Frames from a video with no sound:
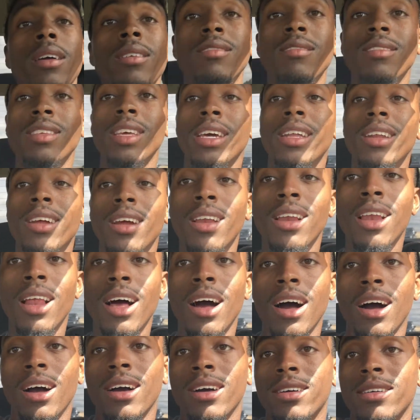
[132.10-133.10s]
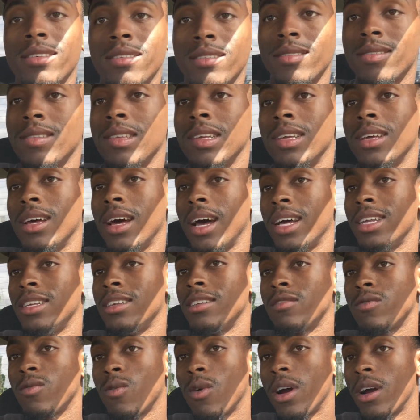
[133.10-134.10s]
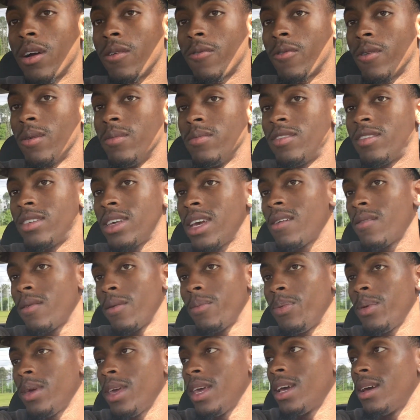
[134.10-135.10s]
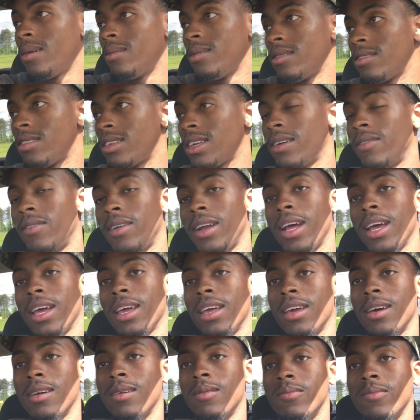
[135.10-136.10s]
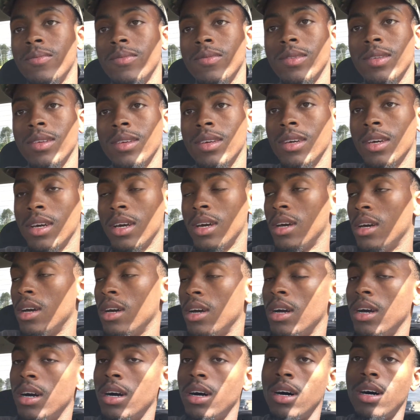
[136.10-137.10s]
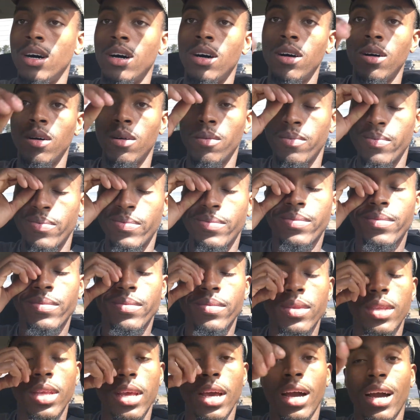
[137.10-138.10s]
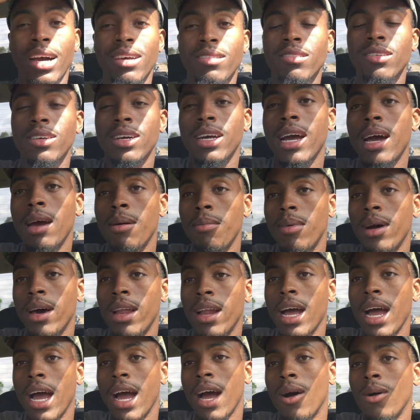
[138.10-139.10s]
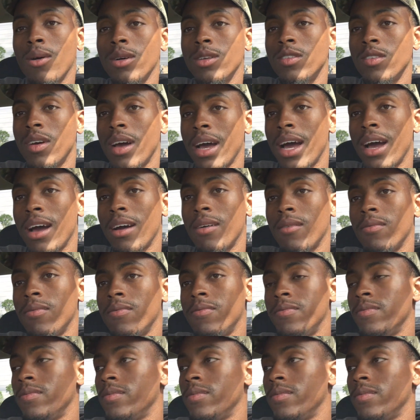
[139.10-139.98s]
it's 10 o'clock. I just worked from 7 p.m. to 7 a.m. Um, I still got about an hour drive